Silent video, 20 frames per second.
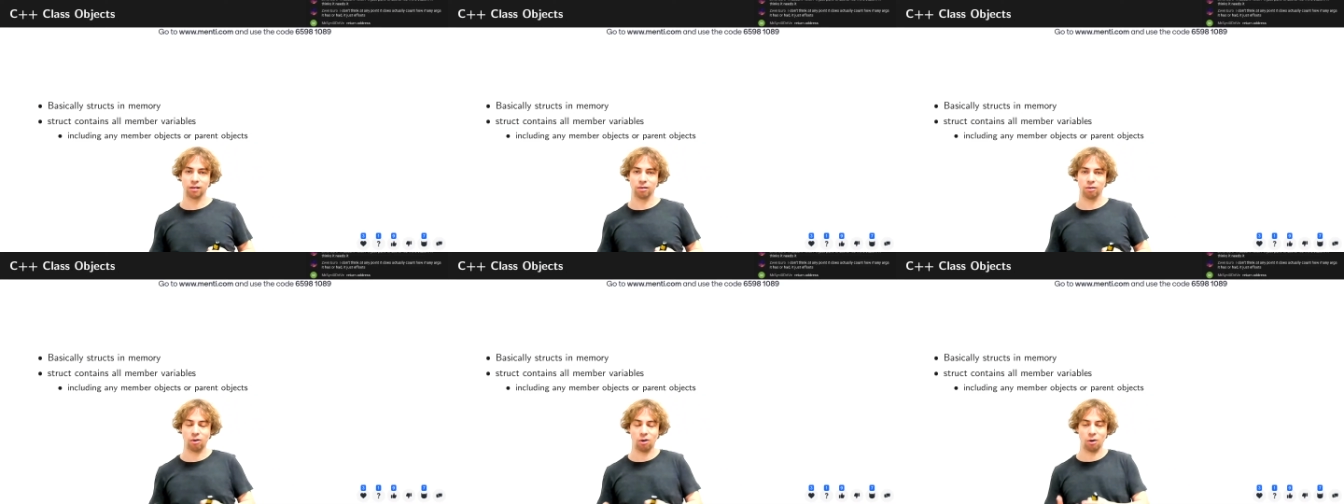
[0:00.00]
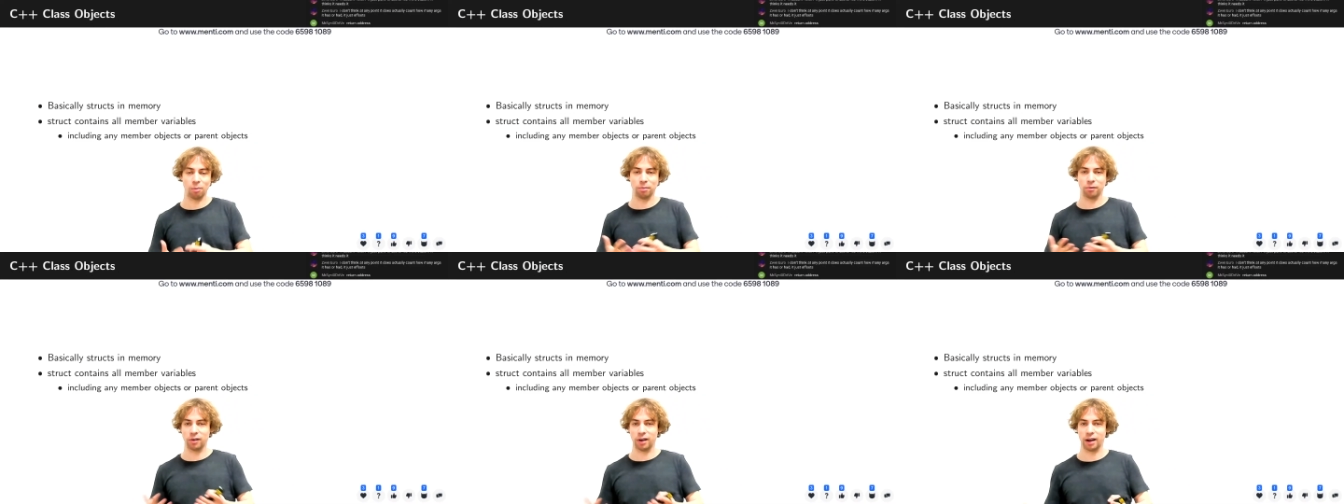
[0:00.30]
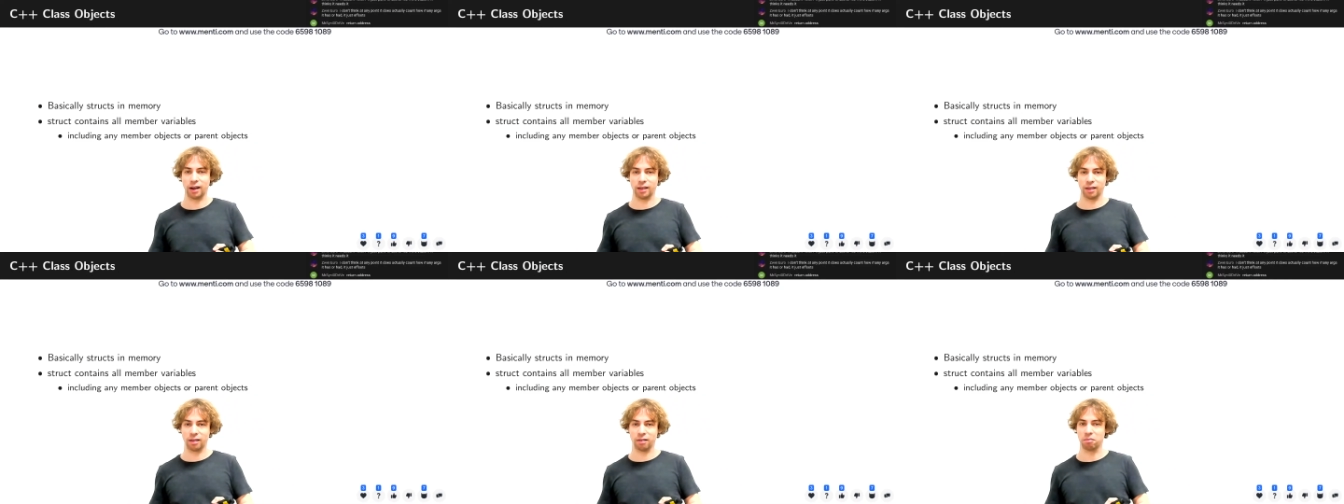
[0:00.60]

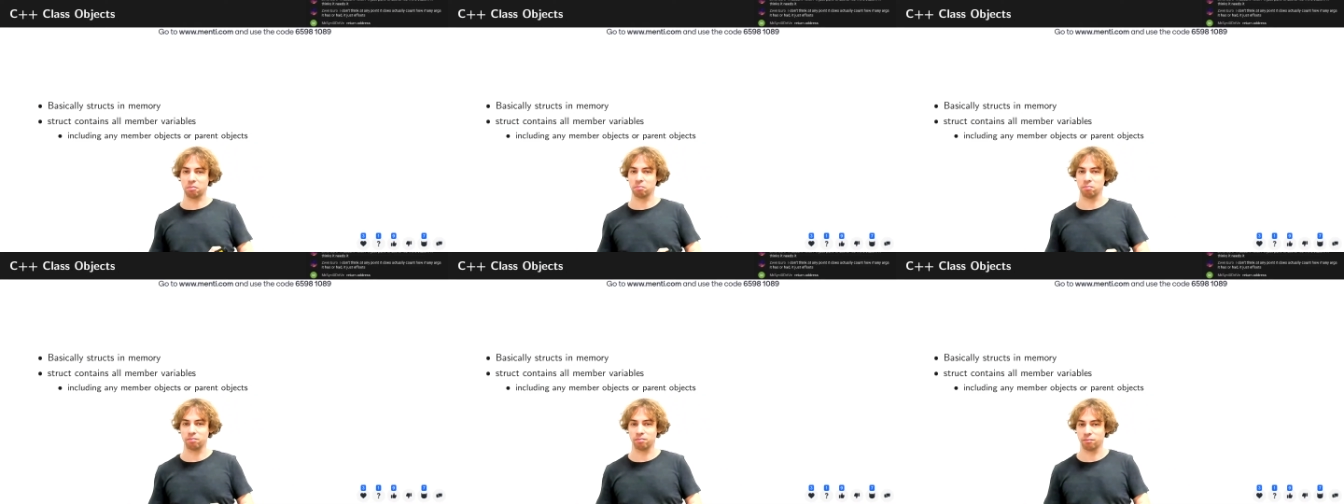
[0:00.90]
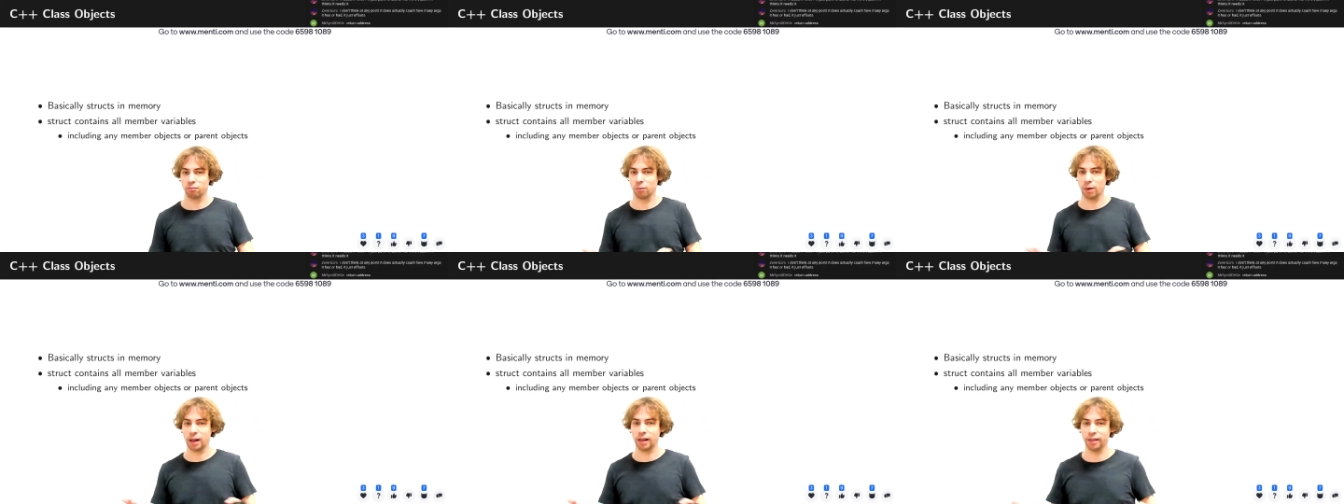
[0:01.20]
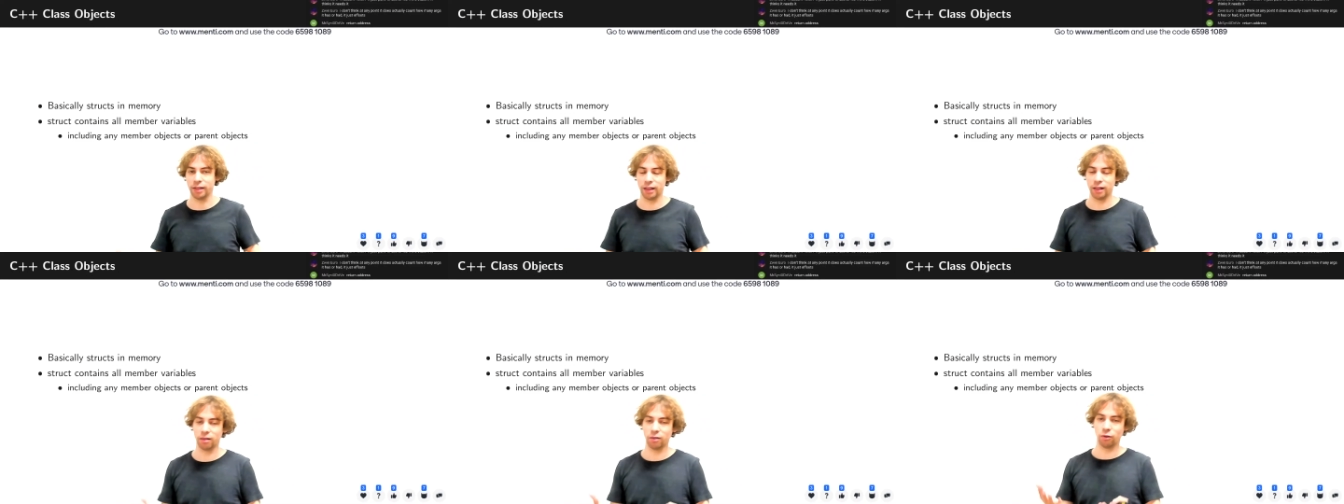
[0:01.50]
objects,
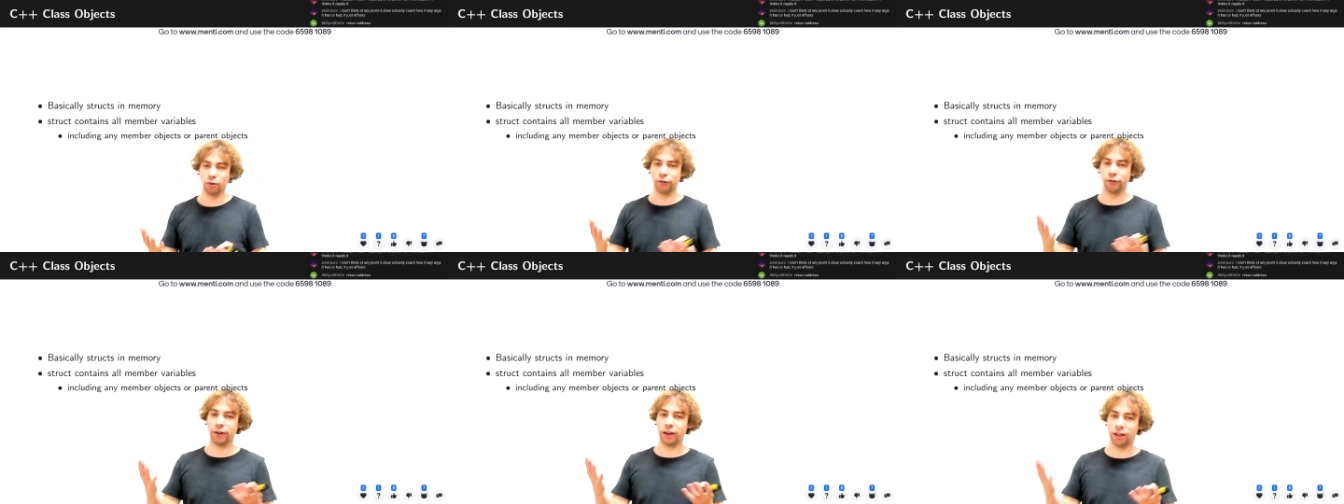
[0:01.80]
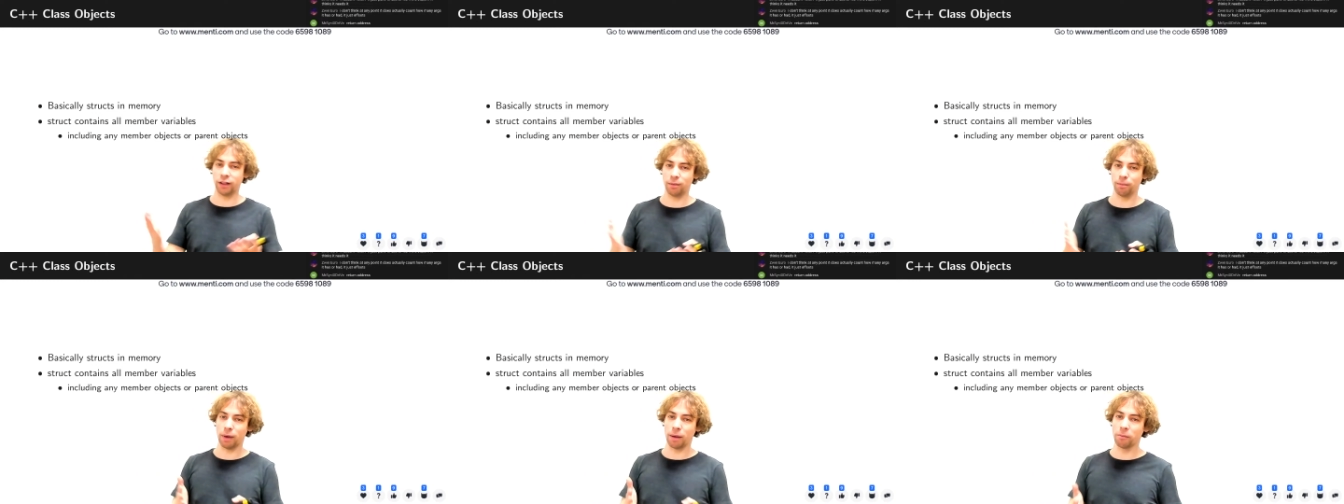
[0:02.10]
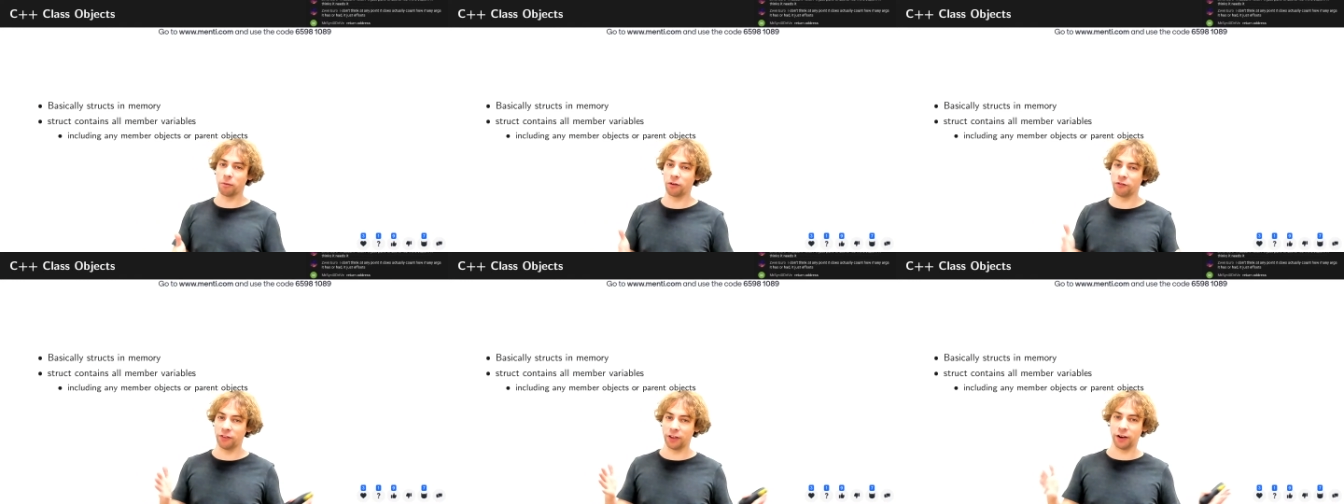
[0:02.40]
well, you find the
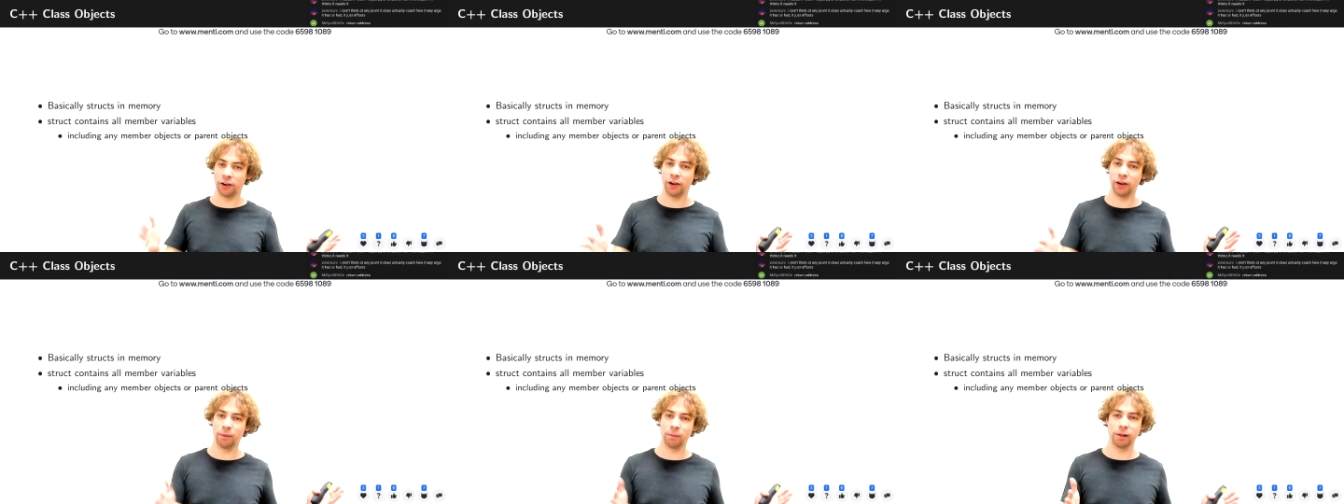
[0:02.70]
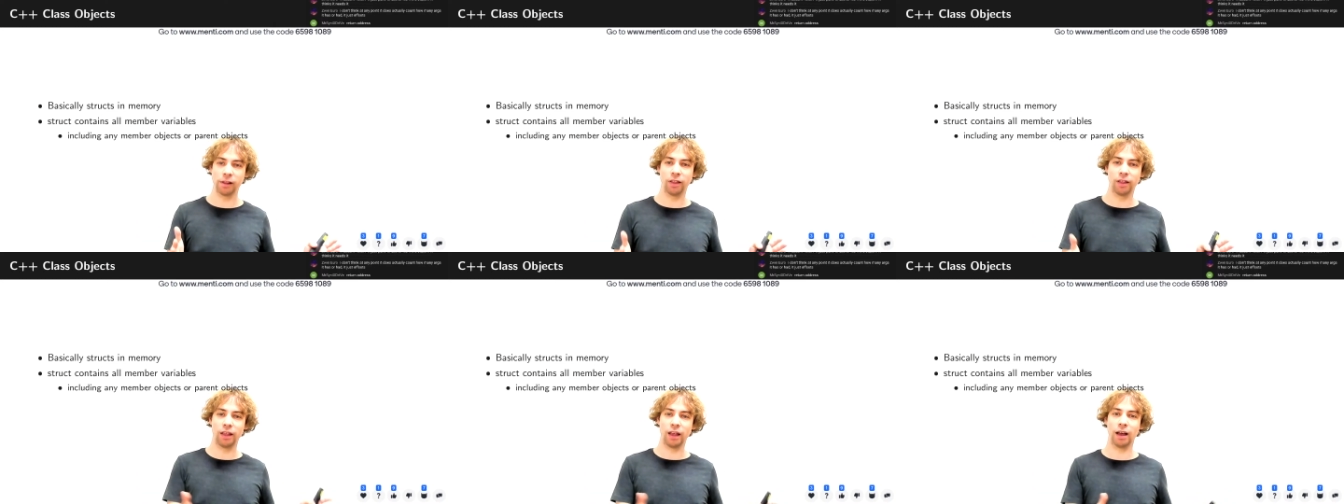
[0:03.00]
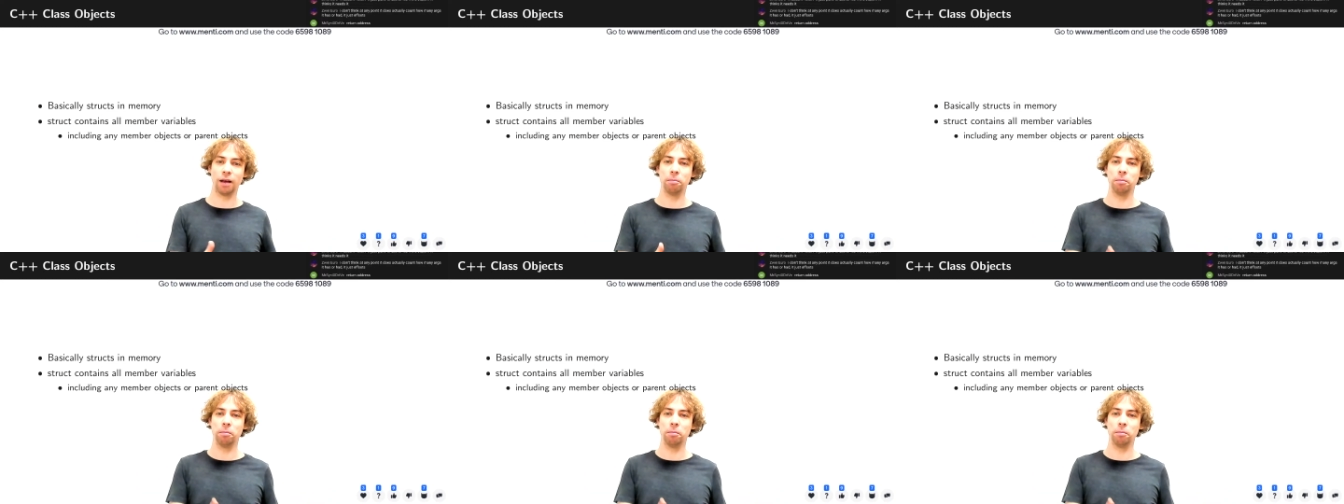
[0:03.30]
member variables there,